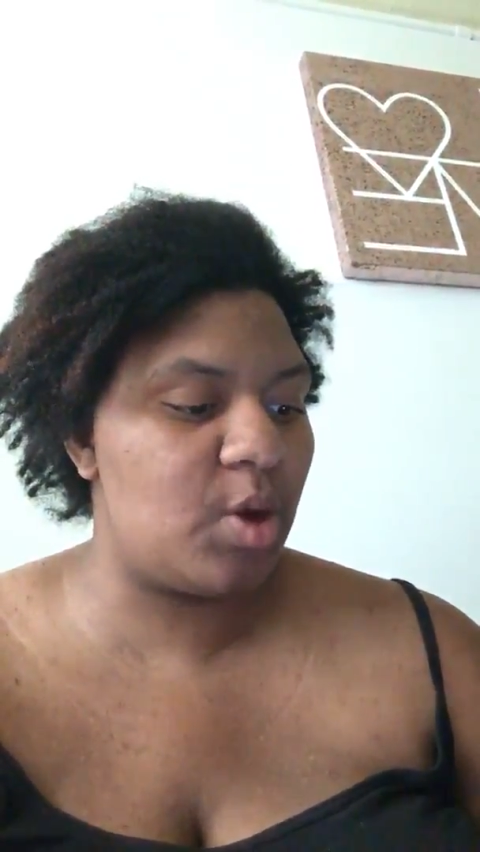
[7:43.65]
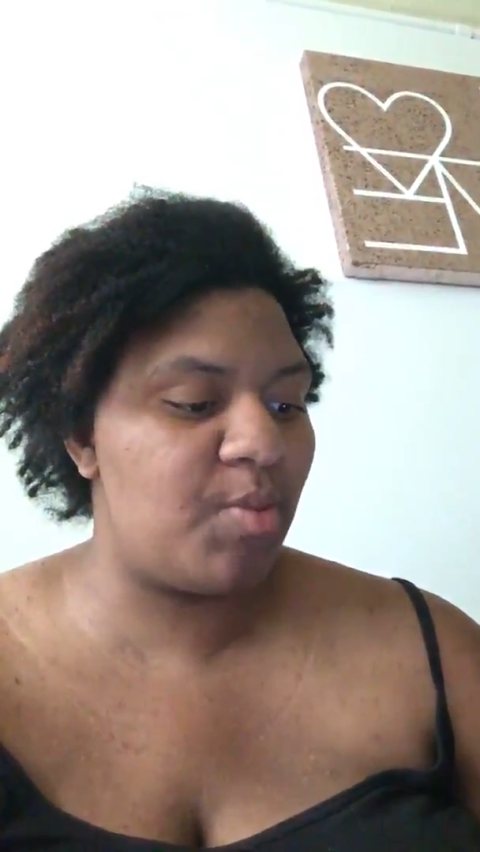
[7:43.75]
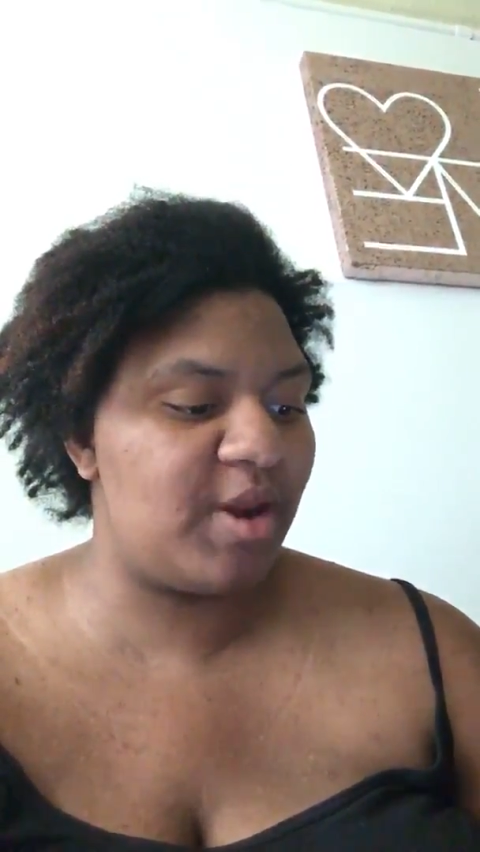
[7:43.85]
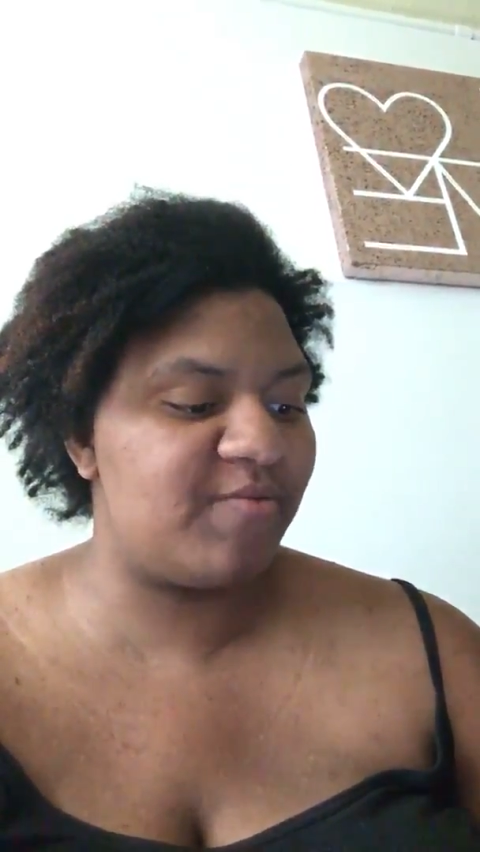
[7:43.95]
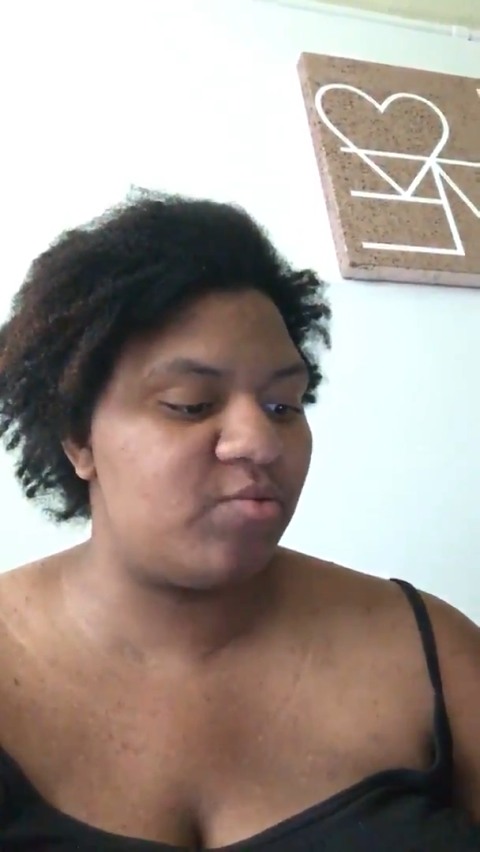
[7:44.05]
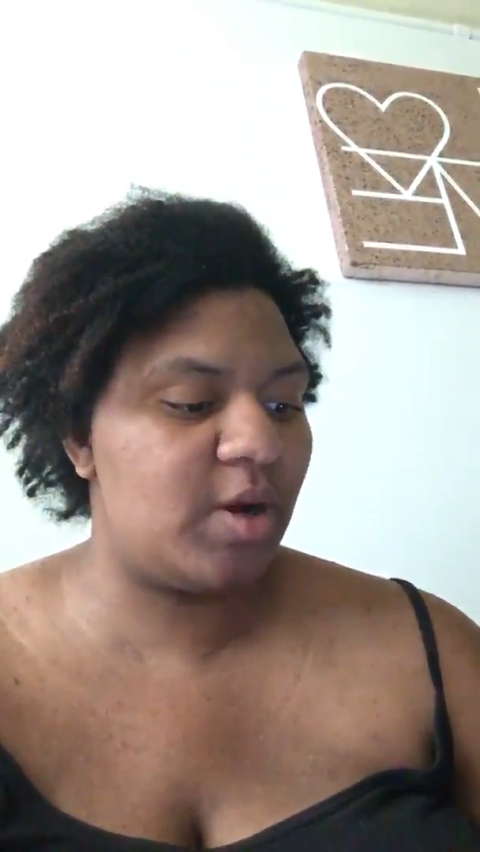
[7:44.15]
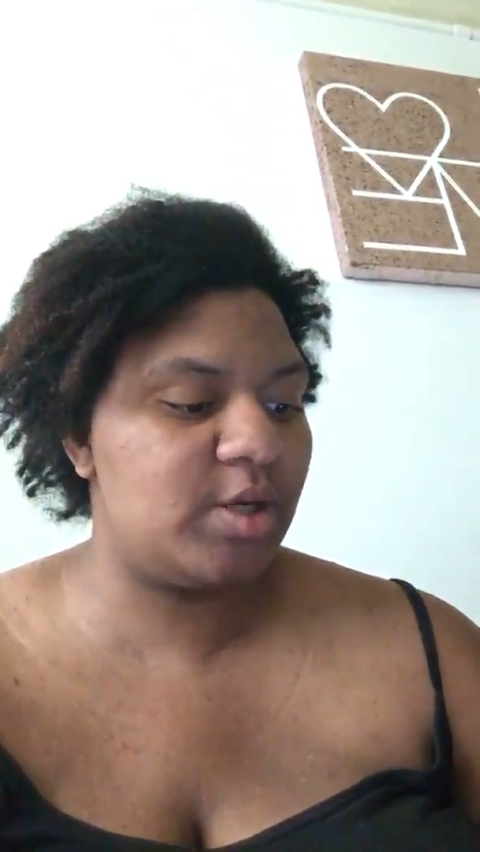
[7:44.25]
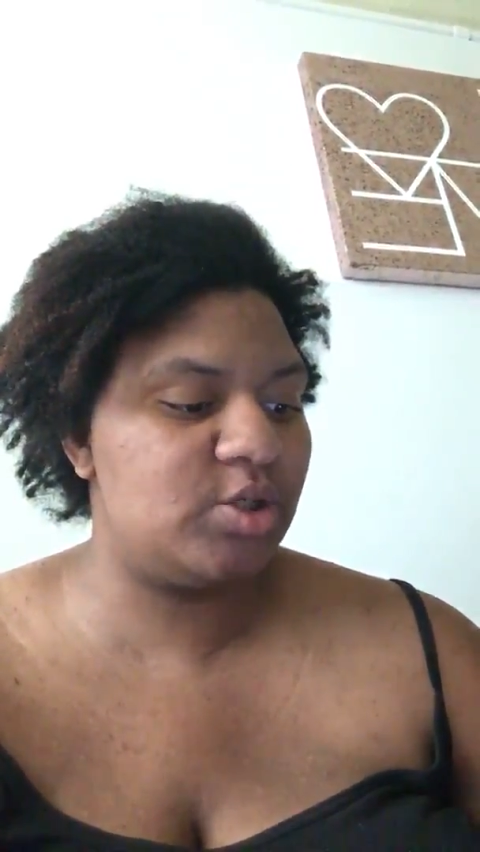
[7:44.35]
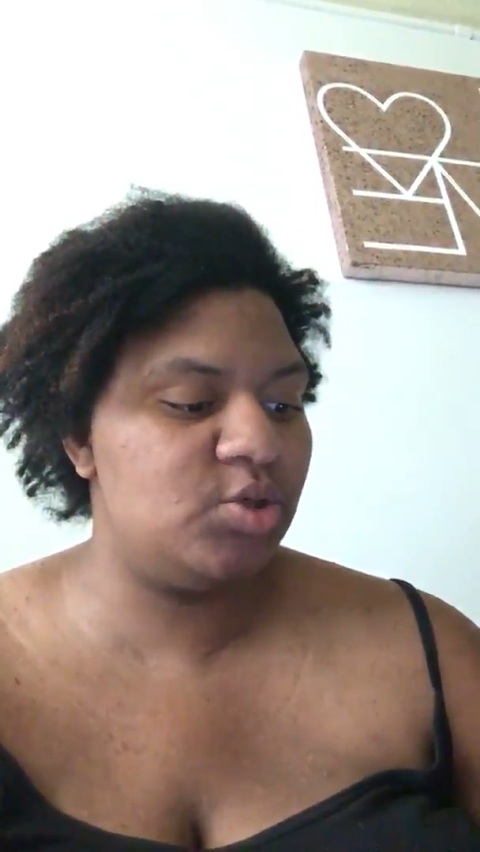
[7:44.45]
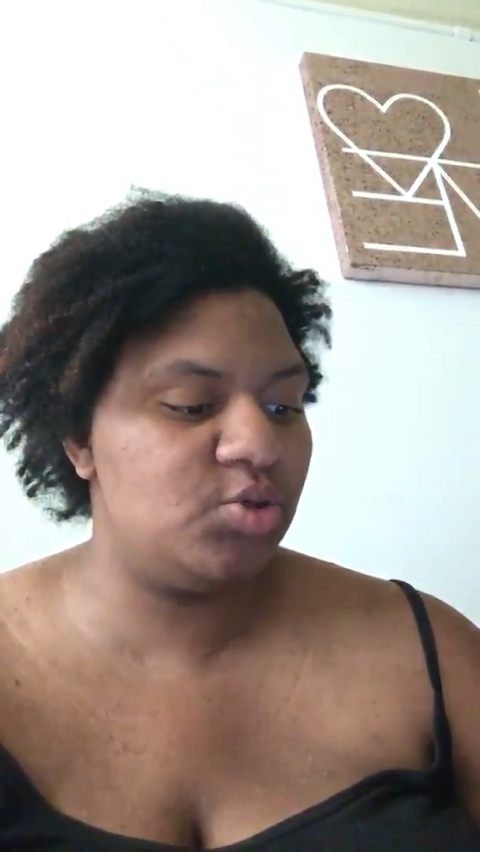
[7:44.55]
there waiting for
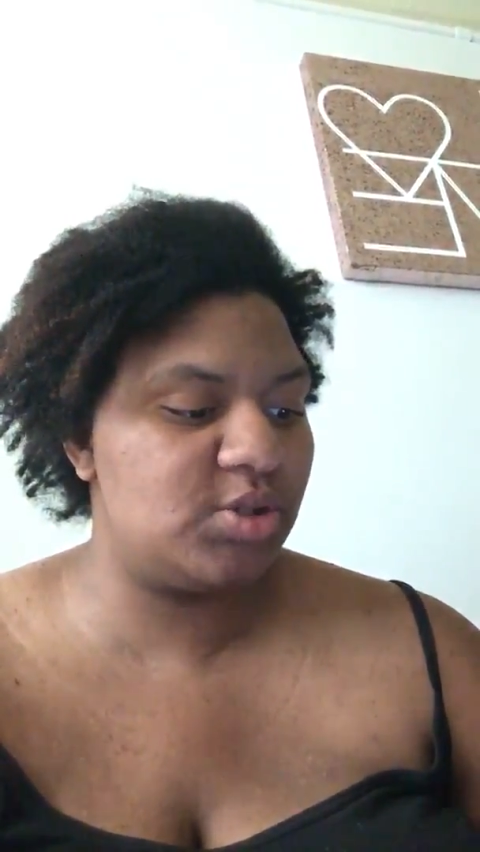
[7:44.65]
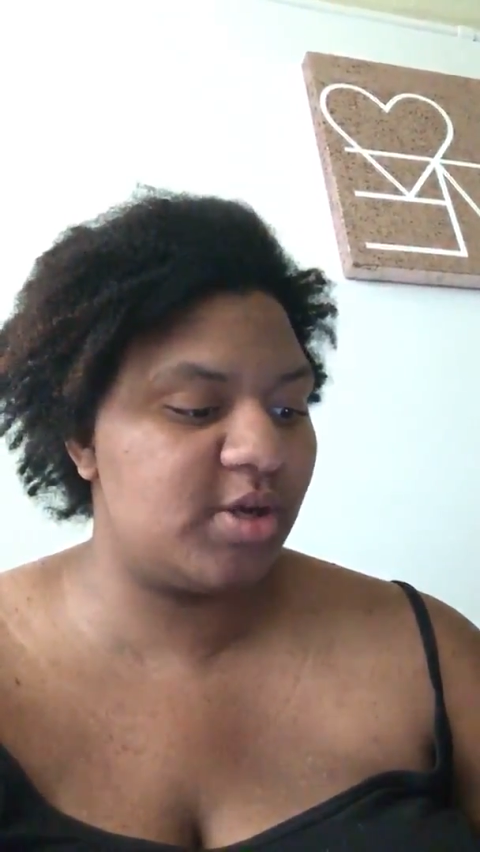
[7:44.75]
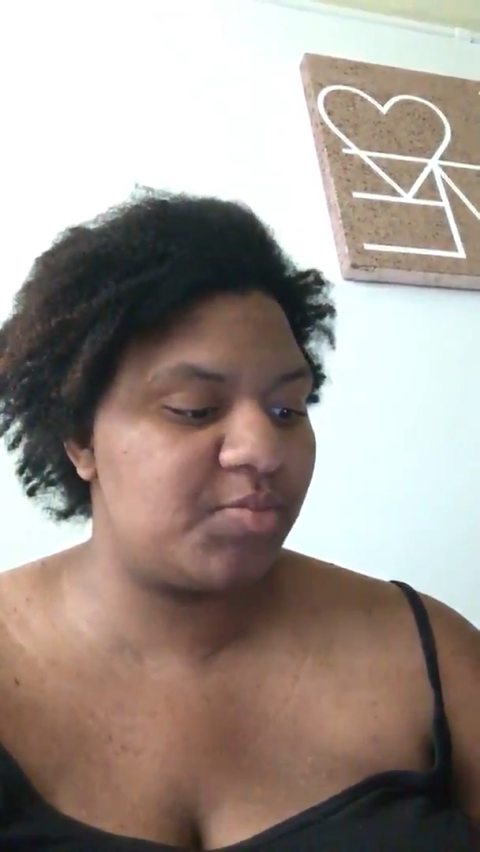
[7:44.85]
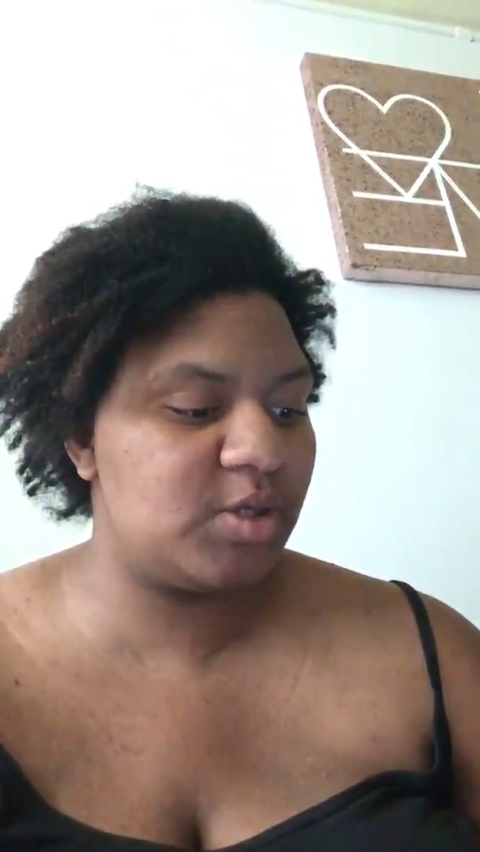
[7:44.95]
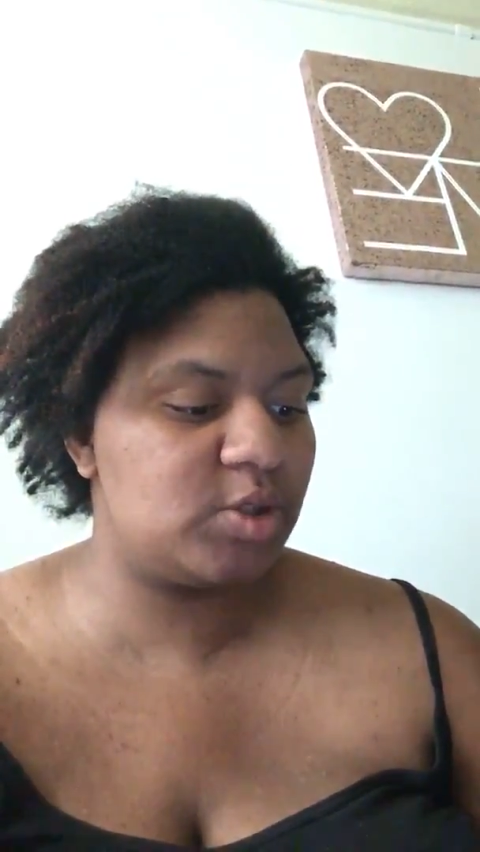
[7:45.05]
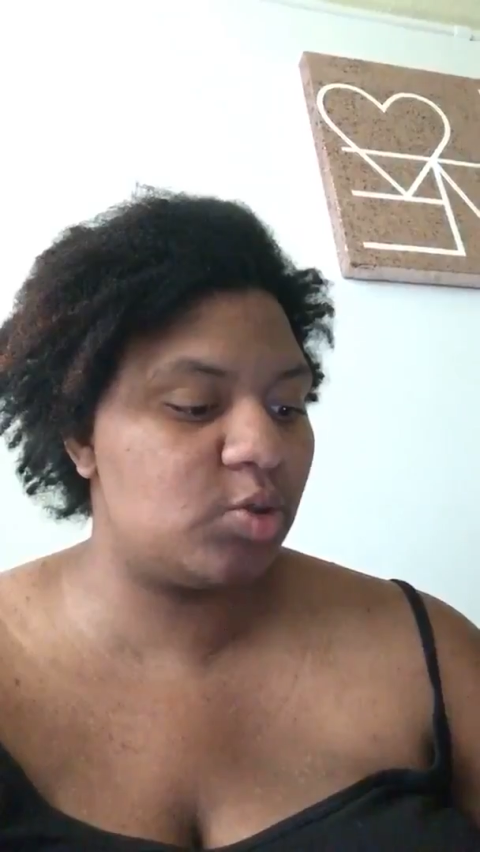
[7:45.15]
Ronda to do something,